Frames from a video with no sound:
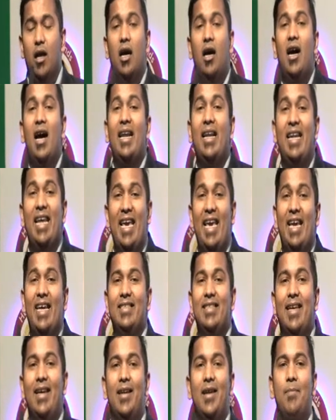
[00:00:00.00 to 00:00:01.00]
An
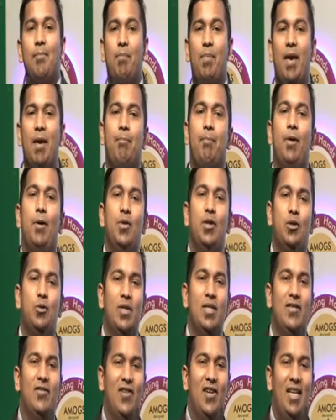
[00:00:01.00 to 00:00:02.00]
ASRM paper which
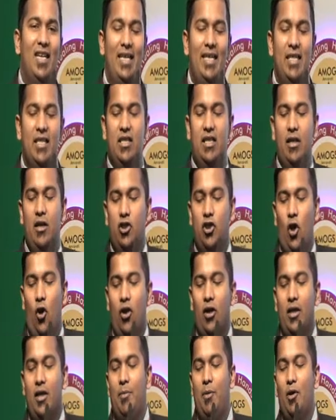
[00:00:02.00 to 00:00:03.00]
was released
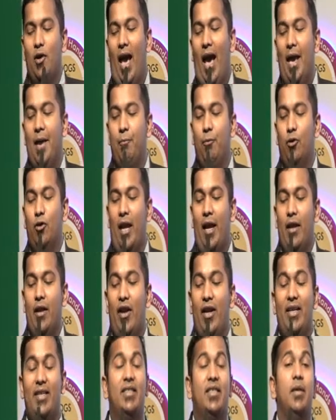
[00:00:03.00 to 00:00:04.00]
talked about
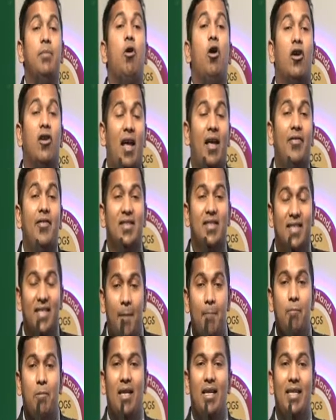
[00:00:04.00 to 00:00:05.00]
hypothyroidism, or rather
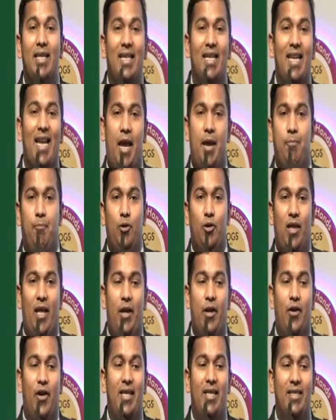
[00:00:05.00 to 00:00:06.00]
subclinical
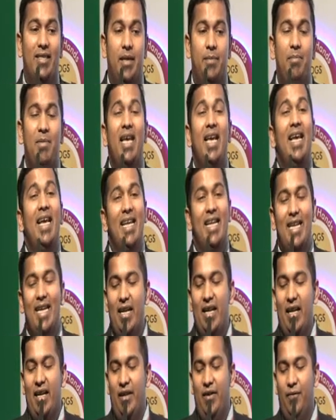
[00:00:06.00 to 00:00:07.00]
hypothyroidism in
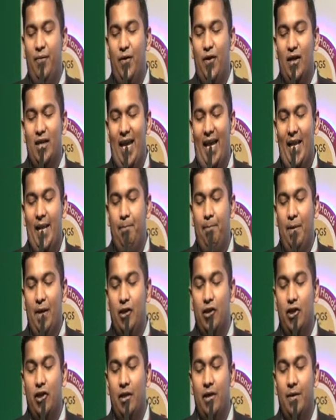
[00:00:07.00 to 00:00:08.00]
an infertile
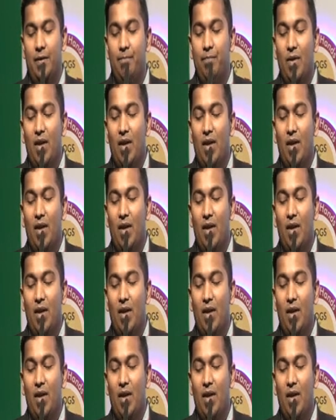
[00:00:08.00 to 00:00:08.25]
patient.